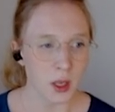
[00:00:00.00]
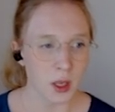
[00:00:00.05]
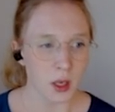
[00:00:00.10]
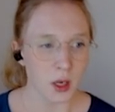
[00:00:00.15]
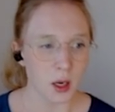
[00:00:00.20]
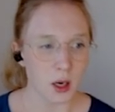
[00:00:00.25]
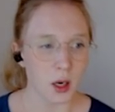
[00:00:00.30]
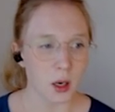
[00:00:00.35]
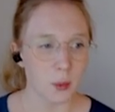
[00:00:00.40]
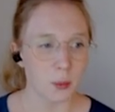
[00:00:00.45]

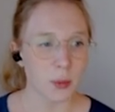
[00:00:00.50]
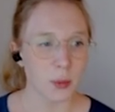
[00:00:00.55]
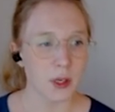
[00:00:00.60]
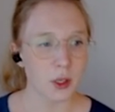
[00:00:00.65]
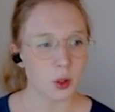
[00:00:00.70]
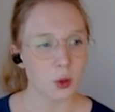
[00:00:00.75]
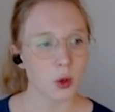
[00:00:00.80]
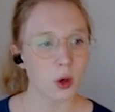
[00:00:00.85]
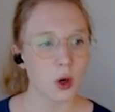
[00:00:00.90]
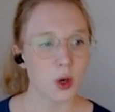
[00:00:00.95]
Um, but
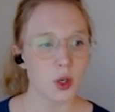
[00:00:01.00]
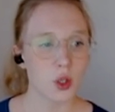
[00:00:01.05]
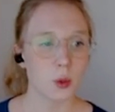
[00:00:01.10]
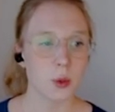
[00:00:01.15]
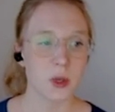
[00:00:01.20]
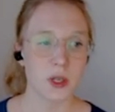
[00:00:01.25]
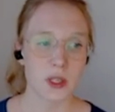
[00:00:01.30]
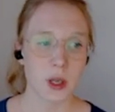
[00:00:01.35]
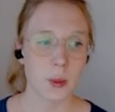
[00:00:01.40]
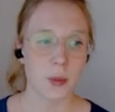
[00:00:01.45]
it could also
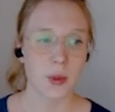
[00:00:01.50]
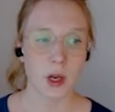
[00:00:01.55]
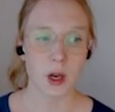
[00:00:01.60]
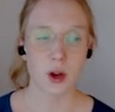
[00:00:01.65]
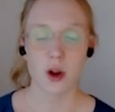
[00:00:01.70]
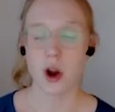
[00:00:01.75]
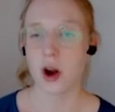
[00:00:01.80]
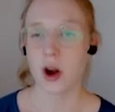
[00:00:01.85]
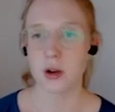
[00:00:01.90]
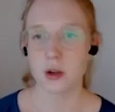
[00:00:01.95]
be something like
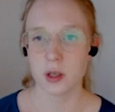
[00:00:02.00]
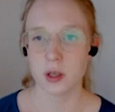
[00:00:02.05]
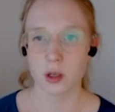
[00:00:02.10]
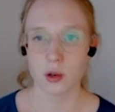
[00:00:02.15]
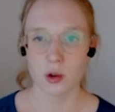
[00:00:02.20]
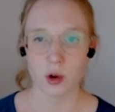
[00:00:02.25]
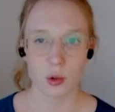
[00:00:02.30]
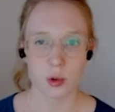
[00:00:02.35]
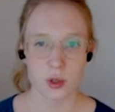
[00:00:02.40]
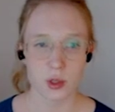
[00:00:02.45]
hardening
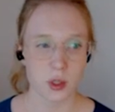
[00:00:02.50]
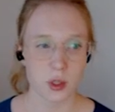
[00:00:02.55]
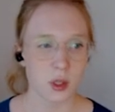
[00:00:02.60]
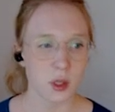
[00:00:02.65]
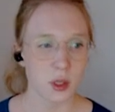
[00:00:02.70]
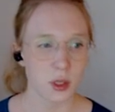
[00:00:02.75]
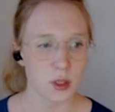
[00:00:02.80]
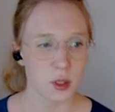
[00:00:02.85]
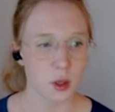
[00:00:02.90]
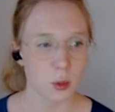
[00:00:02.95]
or
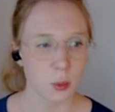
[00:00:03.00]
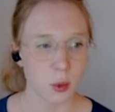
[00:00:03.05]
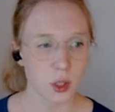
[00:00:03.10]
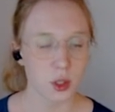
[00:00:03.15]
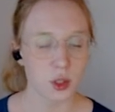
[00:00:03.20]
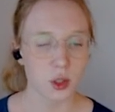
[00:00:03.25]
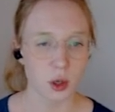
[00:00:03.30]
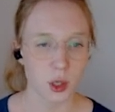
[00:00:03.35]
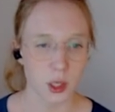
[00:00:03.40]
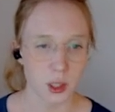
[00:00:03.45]
resilience or
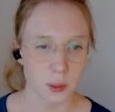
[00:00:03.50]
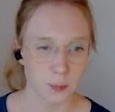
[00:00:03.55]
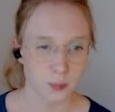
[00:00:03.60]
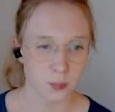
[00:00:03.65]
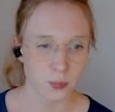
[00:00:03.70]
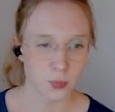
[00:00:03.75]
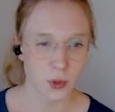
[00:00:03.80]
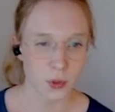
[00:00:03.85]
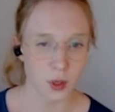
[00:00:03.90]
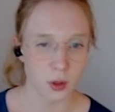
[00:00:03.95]
monitoring.
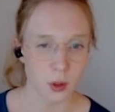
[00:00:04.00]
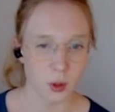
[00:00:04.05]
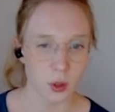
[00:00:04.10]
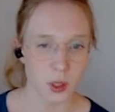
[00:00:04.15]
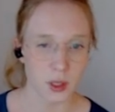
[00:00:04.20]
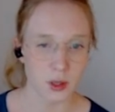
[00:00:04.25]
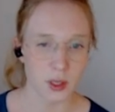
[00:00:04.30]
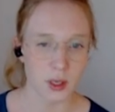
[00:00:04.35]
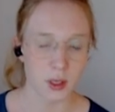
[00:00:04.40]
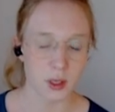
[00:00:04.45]
Look
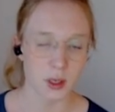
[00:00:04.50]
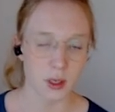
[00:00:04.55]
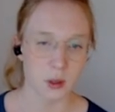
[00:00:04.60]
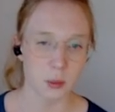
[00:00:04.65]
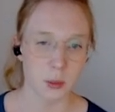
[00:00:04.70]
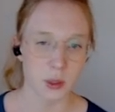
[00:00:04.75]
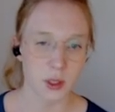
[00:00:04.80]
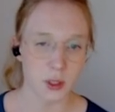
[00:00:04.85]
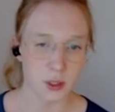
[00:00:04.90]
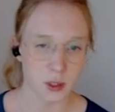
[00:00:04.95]
at that in a
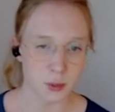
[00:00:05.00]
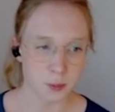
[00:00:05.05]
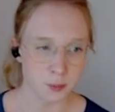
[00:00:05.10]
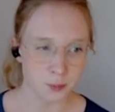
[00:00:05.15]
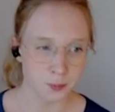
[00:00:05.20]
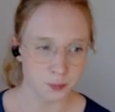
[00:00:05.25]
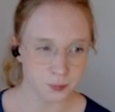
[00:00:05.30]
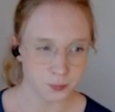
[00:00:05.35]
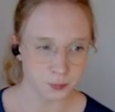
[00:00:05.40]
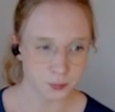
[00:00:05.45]
minute.
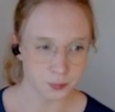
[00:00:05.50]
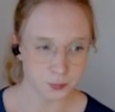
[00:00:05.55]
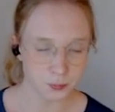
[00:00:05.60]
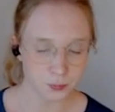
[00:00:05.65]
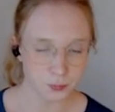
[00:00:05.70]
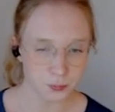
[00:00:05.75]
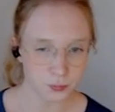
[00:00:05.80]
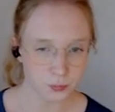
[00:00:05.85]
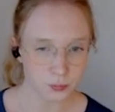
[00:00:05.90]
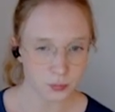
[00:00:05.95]

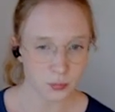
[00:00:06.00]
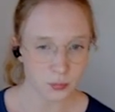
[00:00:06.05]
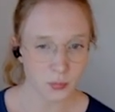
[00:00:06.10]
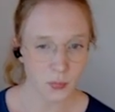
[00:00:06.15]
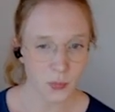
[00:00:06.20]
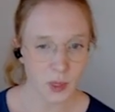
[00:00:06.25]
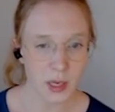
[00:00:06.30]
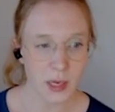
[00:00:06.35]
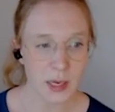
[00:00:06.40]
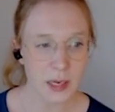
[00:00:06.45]

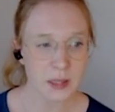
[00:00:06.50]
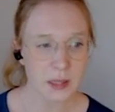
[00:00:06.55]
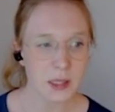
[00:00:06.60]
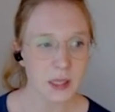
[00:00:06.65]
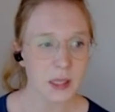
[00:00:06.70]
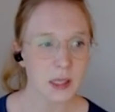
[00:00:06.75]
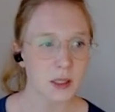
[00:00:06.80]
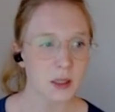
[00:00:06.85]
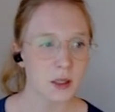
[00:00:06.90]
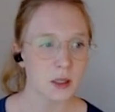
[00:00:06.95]
And
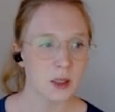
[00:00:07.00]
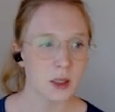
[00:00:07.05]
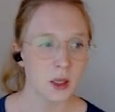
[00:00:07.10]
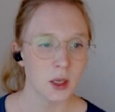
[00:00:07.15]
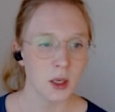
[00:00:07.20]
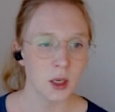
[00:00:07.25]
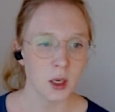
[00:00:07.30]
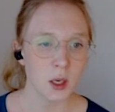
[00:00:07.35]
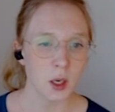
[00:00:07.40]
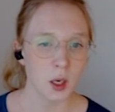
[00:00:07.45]
then
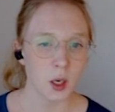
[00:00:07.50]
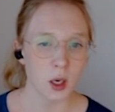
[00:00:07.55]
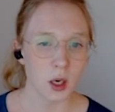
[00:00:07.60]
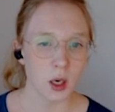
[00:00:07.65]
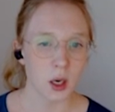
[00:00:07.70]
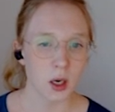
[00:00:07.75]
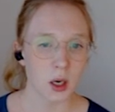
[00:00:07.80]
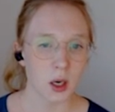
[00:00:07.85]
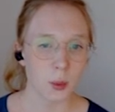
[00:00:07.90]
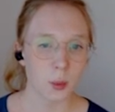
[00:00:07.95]

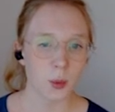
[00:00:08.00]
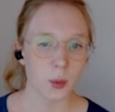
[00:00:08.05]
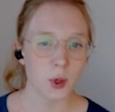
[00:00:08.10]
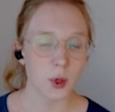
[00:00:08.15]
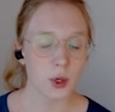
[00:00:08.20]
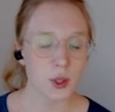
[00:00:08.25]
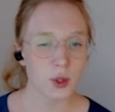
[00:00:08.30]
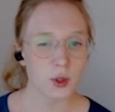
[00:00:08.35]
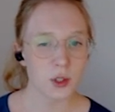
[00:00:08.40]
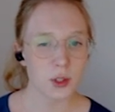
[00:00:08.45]
uh, we
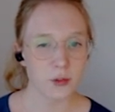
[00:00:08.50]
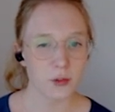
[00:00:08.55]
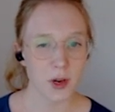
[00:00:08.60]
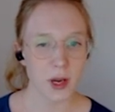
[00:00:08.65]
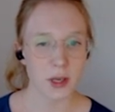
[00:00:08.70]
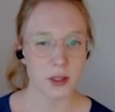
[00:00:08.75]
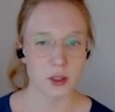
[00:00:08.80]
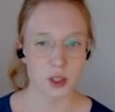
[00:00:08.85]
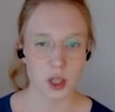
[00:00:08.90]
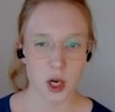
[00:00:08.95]
also
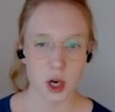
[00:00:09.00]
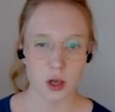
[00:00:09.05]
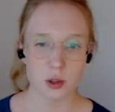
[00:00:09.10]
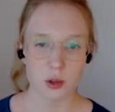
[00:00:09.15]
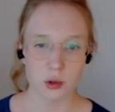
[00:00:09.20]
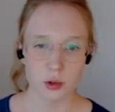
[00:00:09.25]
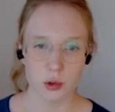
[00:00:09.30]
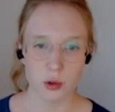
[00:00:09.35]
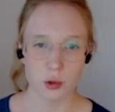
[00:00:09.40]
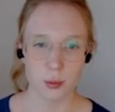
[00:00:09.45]
define a target
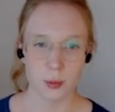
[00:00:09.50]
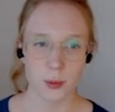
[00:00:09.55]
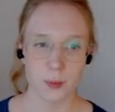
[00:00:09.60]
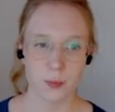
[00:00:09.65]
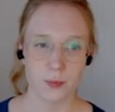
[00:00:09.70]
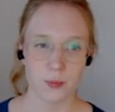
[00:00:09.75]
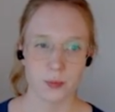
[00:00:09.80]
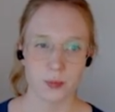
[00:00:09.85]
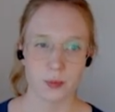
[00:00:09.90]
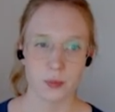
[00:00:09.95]
group
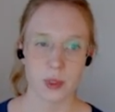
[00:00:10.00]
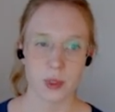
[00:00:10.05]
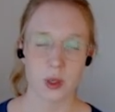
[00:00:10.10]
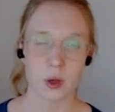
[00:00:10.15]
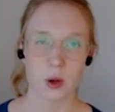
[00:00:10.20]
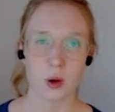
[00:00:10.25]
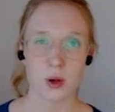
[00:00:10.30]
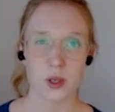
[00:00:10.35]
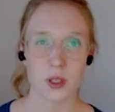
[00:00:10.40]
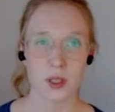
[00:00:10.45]

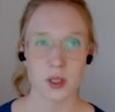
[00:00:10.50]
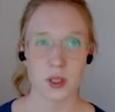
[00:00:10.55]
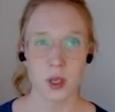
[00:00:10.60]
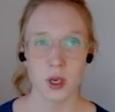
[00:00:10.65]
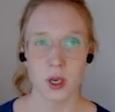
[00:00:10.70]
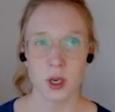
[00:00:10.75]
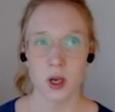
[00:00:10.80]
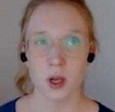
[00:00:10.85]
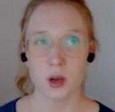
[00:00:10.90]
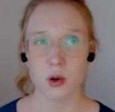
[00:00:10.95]
because
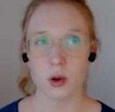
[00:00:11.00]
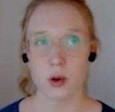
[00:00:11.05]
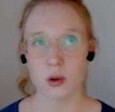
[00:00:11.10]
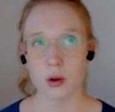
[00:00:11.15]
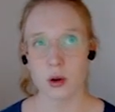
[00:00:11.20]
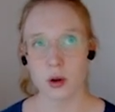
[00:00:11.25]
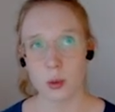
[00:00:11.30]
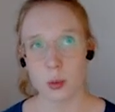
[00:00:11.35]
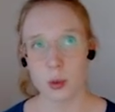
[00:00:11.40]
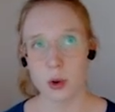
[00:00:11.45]
not
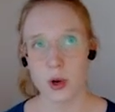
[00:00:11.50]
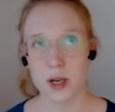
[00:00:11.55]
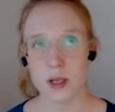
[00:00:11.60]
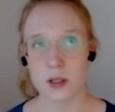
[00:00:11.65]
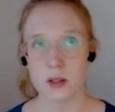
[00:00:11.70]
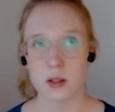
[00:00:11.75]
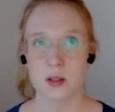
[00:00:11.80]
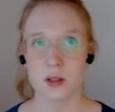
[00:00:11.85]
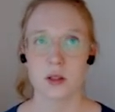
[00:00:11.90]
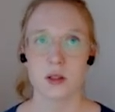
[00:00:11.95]
all
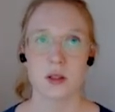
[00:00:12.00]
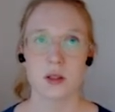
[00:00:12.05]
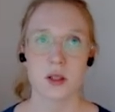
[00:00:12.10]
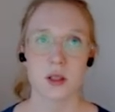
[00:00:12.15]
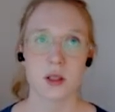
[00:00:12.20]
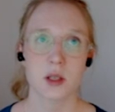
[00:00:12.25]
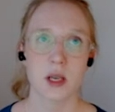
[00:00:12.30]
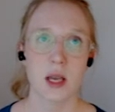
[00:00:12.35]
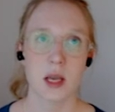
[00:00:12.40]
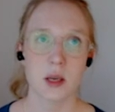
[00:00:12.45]

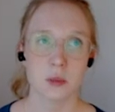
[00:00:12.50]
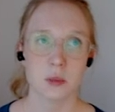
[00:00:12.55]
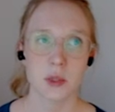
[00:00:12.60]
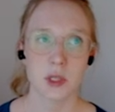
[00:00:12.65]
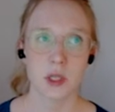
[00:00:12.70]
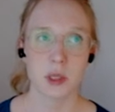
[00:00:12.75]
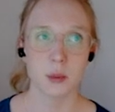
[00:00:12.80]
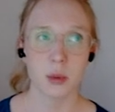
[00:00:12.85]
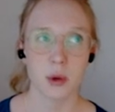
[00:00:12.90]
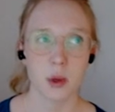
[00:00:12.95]
practices can
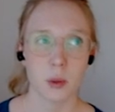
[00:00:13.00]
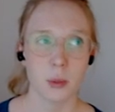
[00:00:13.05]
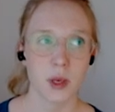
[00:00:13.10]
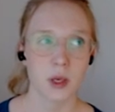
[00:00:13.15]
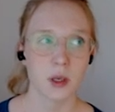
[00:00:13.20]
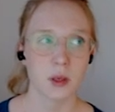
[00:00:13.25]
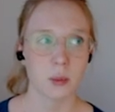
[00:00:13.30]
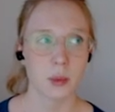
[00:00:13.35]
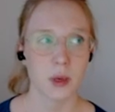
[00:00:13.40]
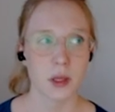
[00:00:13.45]
be
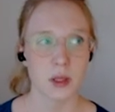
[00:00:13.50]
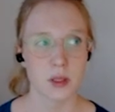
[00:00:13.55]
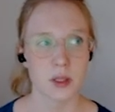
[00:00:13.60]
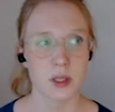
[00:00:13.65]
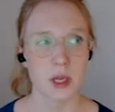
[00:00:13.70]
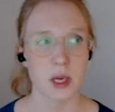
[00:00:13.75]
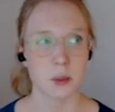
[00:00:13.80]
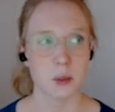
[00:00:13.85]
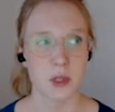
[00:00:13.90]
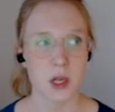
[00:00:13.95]
implemented by the
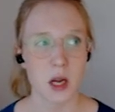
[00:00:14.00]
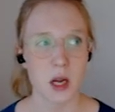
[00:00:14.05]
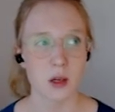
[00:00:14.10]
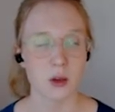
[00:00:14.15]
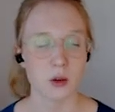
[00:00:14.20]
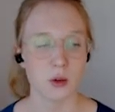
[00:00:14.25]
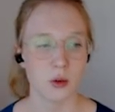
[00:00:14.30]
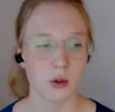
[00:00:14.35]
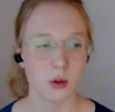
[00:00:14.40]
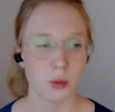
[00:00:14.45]
same
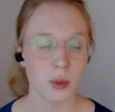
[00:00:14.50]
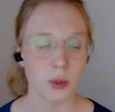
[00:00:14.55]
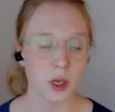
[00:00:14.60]
target group.